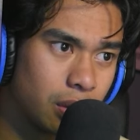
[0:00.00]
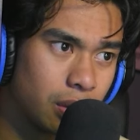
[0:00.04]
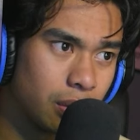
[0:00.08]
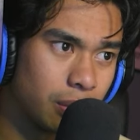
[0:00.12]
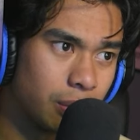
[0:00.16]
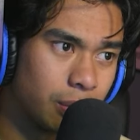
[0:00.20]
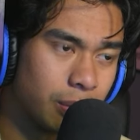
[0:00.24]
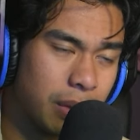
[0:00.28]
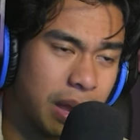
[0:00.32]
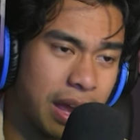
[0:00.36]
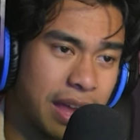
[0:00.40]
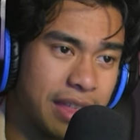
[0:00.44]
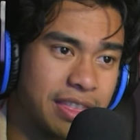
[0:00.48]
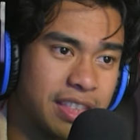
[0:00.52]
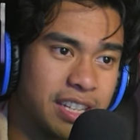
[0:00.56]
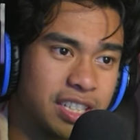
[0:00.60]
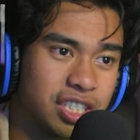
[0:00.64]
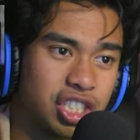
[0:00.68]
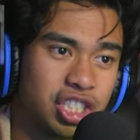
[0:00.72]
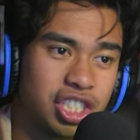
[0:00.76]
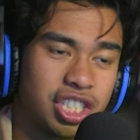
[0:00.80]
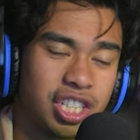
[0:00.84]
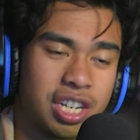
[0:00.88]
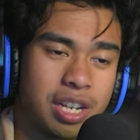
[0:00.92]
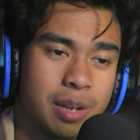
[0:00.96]
Man, this
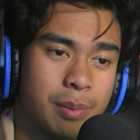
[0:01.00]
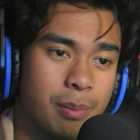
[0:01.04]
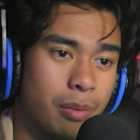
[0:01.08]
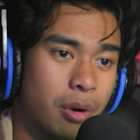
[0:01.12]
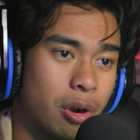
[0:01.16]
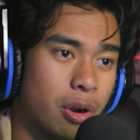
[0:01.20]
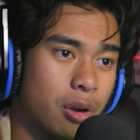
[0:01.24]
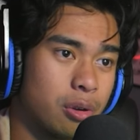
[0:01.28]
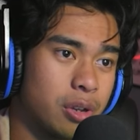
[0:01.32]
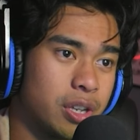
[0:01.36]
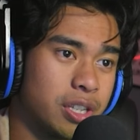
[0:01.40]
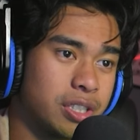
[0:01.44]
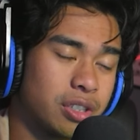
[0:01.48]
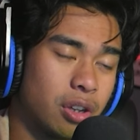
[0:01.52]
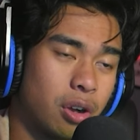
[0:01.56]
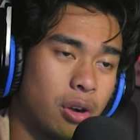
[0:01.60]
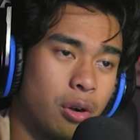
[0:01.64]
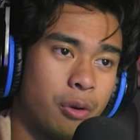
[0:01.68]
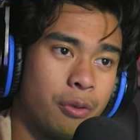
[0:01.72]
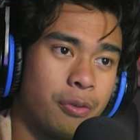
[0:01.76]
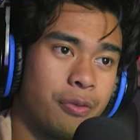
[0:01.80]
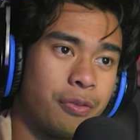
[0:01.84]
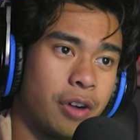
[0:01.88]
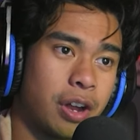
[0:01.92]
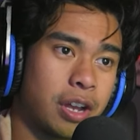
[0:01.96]
shit, bro. He's a
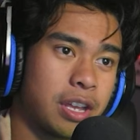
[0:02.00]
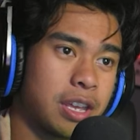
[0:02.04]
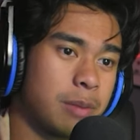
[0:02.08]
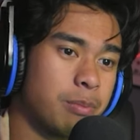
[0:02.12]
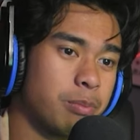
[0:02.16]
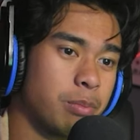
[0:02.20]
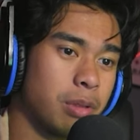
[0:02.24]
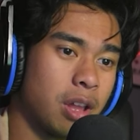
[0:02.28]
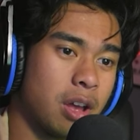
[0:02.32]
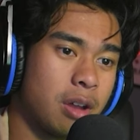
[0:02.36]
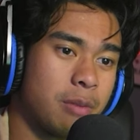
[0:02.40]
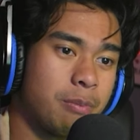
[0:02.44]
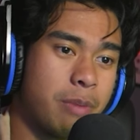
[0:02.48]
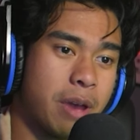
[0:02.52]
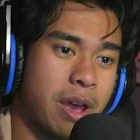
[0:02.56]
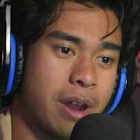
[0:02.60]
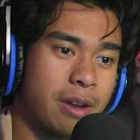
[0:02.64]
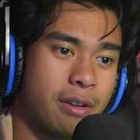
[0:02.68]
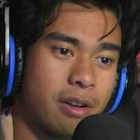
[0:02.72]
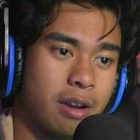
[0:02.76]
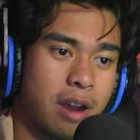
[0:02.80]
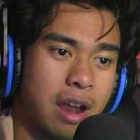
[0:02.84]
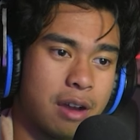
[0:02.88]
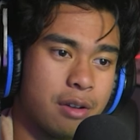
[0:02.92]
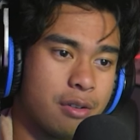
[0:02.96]
whole fucking
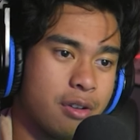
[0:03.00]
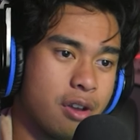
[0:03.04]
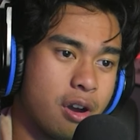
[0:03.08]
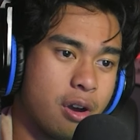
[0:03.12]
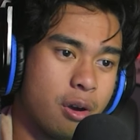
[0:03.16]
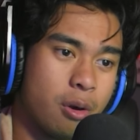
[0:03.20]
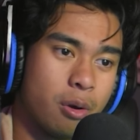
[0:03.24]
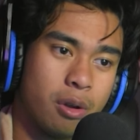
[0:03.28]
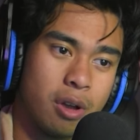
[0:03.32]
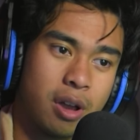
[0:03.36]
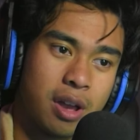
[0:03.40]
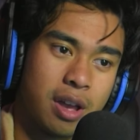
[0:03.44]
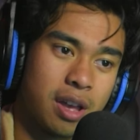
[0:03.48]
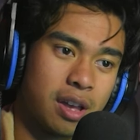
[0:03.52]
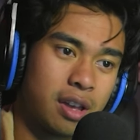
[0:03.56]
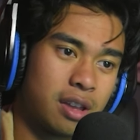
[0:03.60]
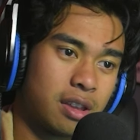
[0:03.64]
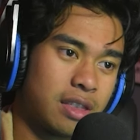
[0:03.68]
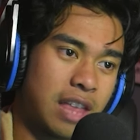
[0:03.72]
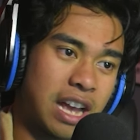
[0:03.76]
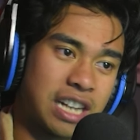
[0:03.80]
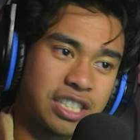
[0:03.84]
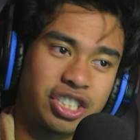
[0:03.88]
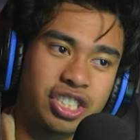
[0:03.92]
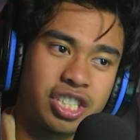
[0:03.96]
bloodbender. I don't know.
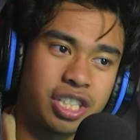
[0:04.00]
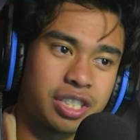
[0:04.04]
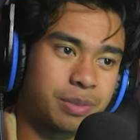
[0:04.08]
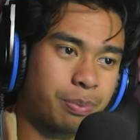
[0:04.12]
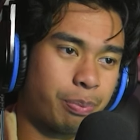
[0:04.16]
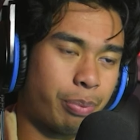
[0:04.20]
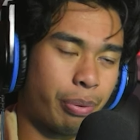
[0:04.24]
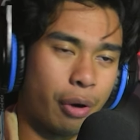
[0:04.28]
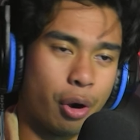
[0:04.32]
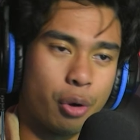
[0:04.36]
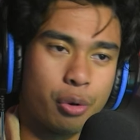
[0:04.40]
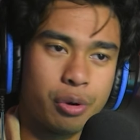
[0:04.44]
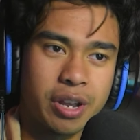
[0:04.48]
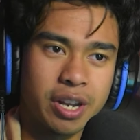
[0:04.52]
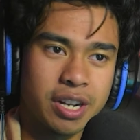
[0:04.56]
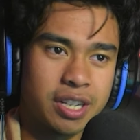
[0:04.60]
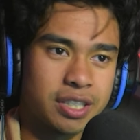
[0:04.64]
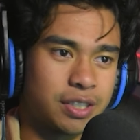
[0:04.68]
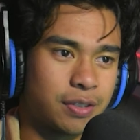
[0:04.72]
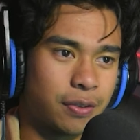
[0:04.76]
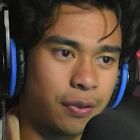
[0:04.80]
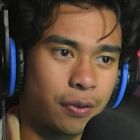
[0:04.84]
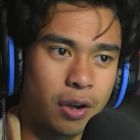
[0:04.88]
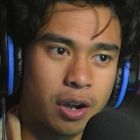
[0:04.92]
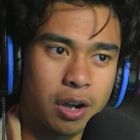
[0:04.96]
That shit's broken
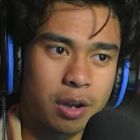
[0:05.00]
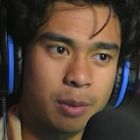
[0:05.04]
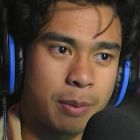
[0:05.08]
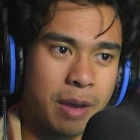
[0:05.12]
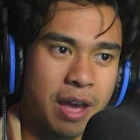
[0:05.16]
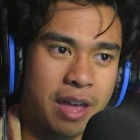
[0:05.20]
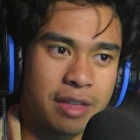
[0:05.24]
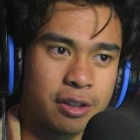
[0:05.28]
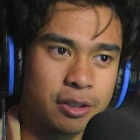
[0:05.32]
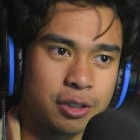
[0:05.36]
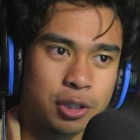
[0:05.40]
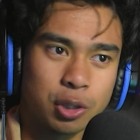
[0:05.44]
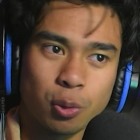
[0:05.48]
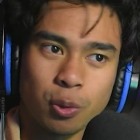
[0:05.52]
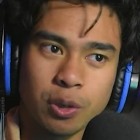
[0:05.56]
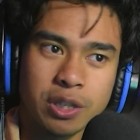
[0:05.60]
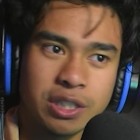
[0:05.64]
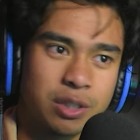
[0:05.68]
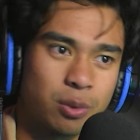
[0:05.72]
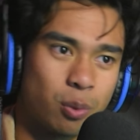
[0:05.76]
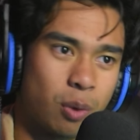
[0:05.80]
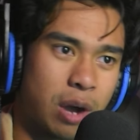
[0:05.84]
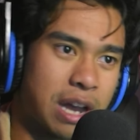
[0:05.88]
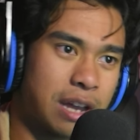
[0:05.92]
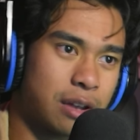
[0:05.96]
as fuck, man. There's a
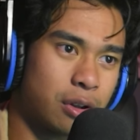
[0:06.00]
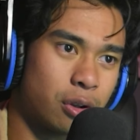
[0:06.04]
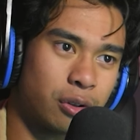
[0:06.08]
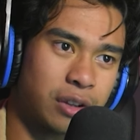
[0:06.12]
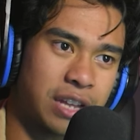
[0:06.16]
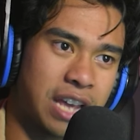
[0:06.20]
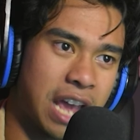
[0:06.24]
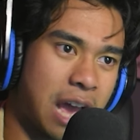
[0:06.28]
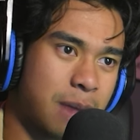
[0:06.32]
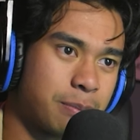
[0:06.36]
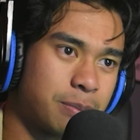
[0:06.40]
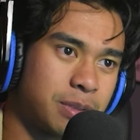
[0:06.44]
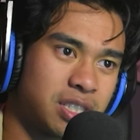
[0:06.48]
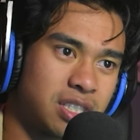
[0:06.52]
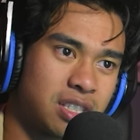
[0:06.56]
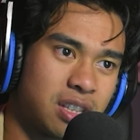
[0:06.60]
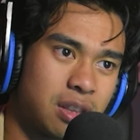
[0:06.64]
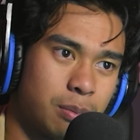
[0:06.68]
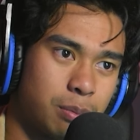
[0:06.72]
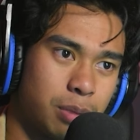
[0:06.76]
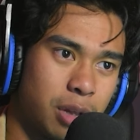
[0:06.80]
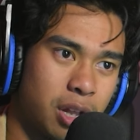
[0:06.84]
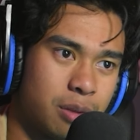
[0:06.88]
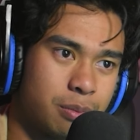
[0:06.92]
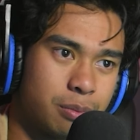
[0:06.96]
reason why it only happens in the
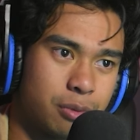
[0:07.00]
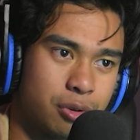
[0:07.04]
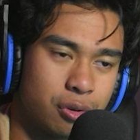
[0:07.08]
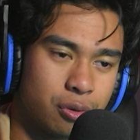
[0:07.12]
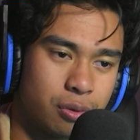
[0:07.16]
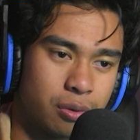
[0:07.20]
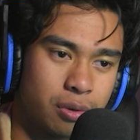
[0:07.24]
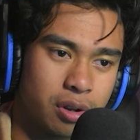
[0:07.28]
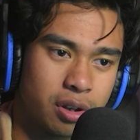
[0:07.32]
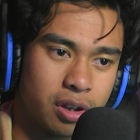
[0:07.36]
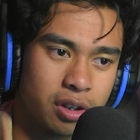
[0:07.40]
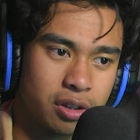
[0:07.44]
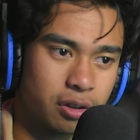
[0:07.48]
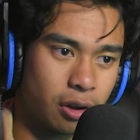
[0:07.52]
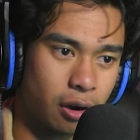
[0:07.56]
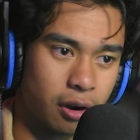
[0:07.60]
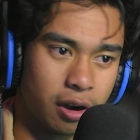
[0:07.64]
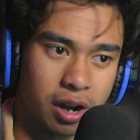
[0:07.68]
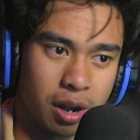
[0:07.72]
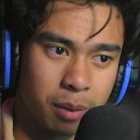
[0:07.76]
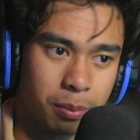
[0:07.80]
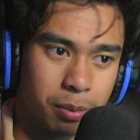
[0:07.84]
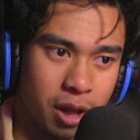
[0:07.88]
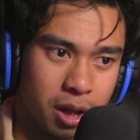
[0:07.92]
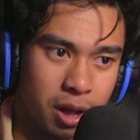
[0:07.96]
blood moon.
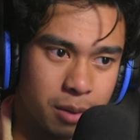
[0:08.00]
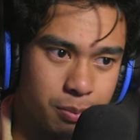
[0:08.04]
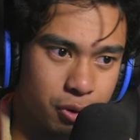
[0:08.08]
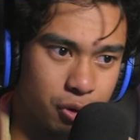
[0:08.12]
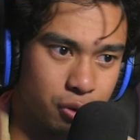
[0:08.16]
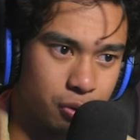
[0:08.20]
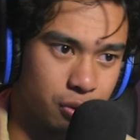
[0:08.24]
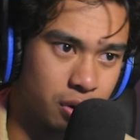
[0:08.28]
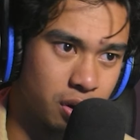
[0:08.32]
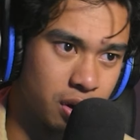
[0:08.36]
During a blood moon.